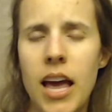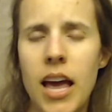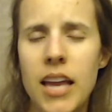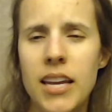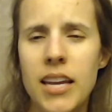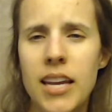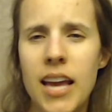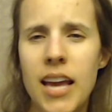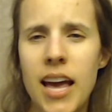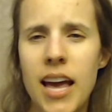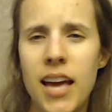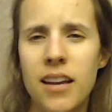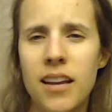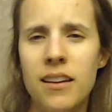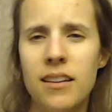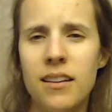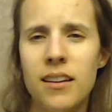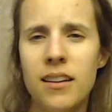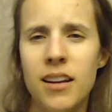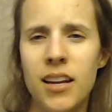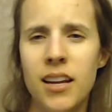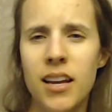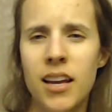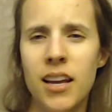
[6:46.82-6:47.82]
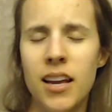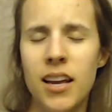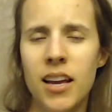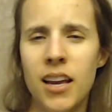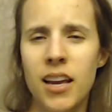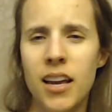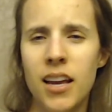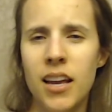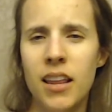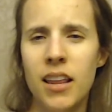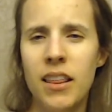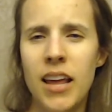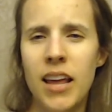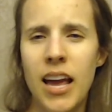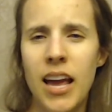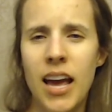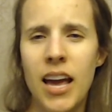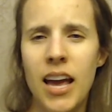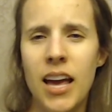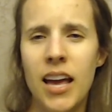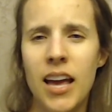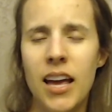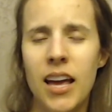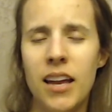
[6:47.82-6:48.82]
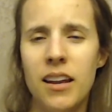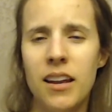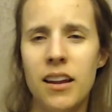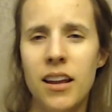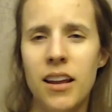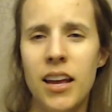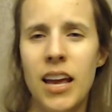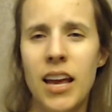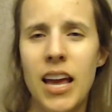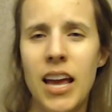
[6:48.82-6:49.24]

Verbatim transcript: And yet, they had